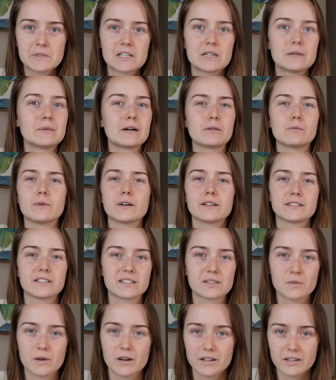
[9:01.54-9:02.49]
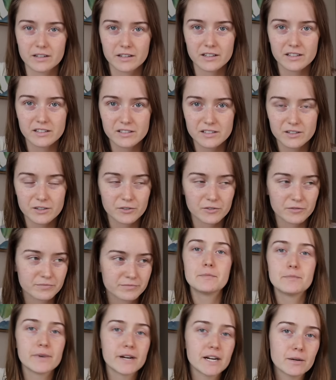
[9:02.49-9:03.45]
about what this water can do.
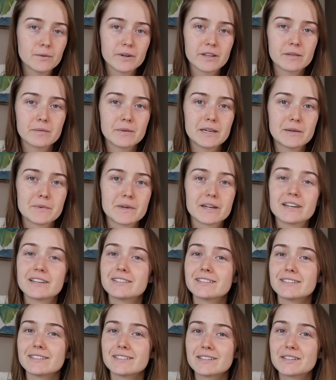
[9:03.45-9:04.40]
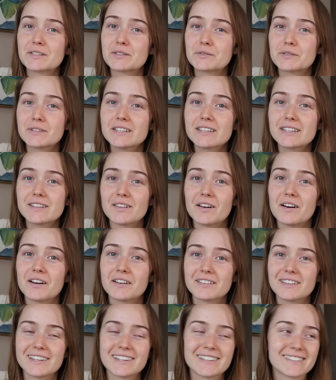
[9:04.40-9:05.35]
Bear with me because this is a really
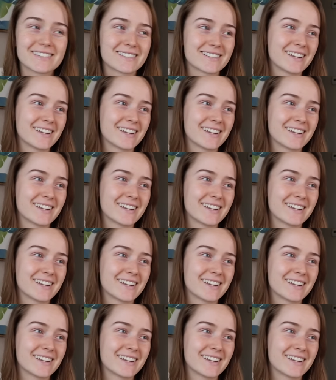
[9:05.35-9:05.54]
long list.